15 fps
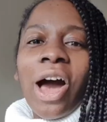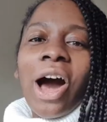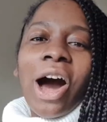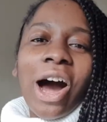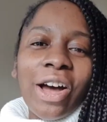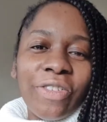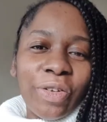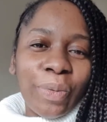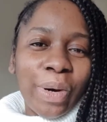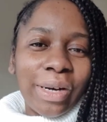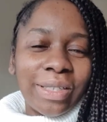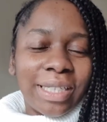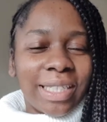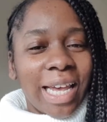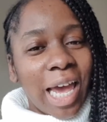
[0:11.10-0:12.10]
Ivy
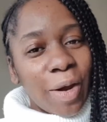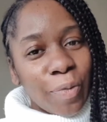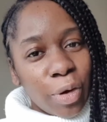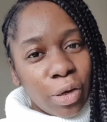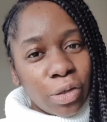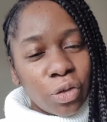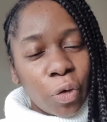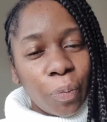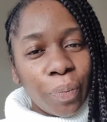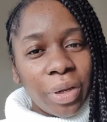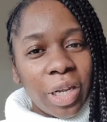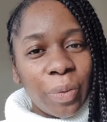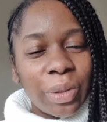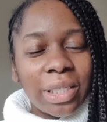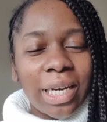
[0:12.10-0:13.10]
Wild is a hair products
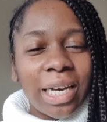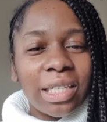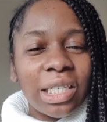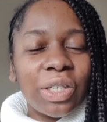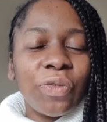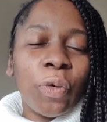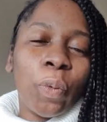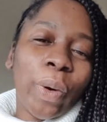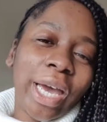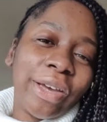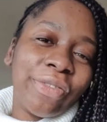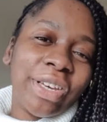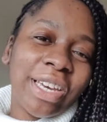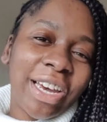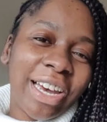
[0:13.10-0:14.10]
company which caters for
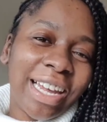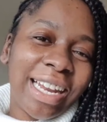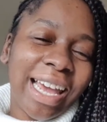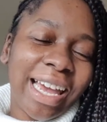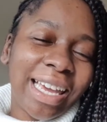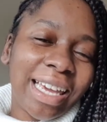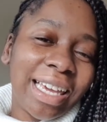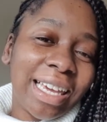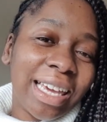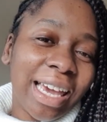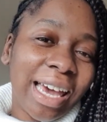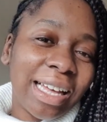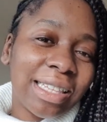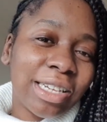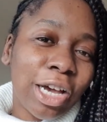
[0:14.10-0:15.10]
wavy, curly and kinky
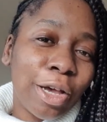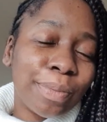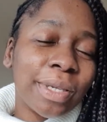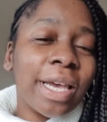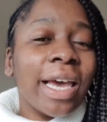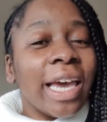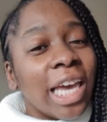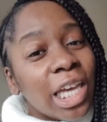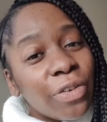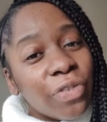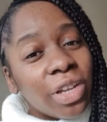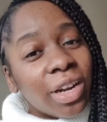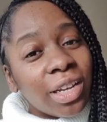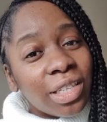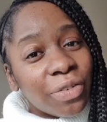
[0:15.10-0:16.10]
hair types. If
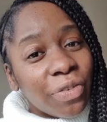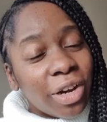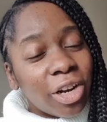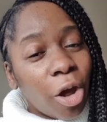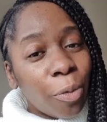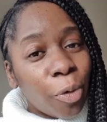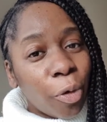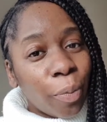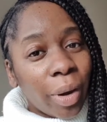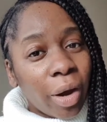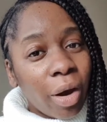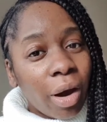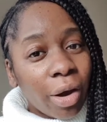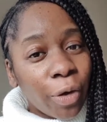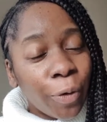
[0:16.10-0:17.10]
you'd like to find out more
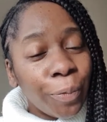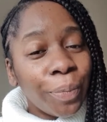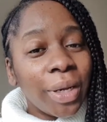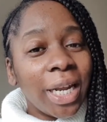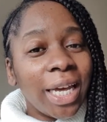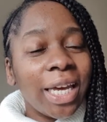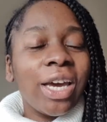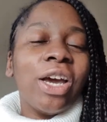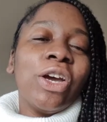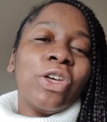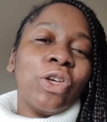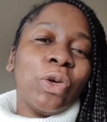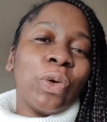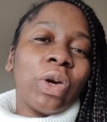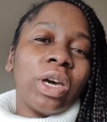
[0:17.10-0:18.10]
about our company,
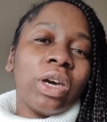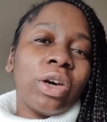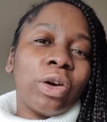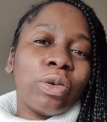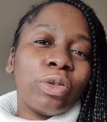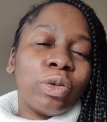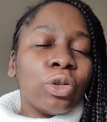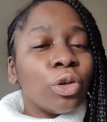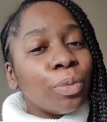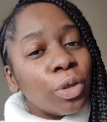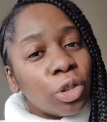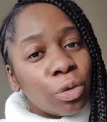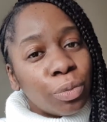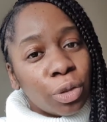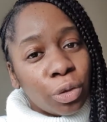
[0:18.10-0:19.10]
you can go to
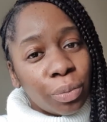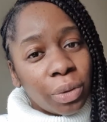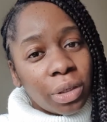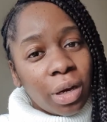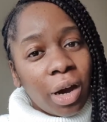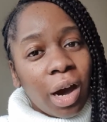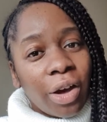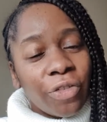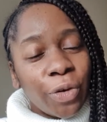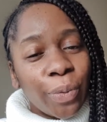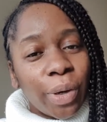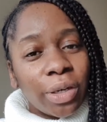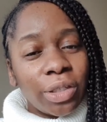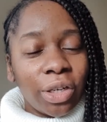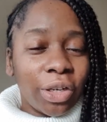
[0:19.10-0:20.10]

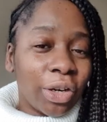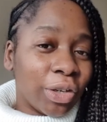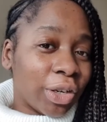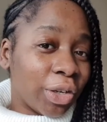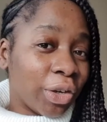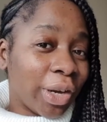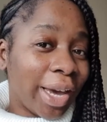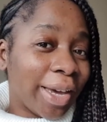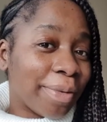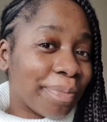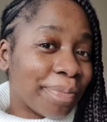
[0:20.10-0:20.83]
www.ivywild.co.uk.